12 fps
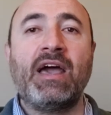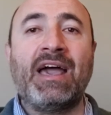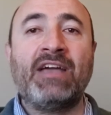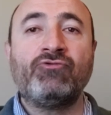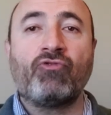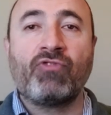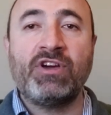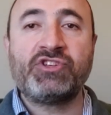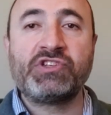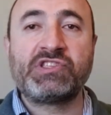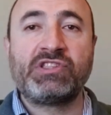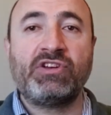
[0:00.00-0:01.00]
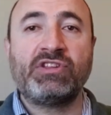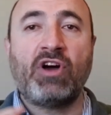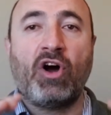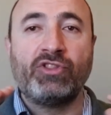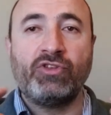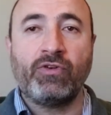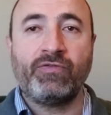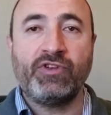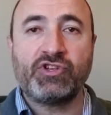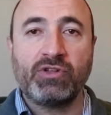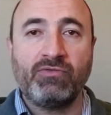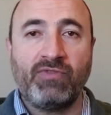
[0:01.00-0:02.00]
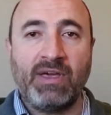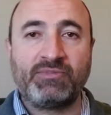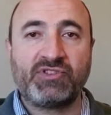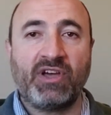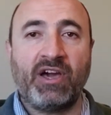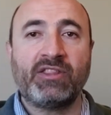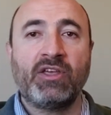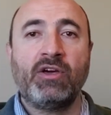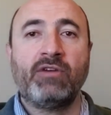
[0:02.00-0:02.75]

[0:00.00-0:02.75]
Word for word: and registered on the official website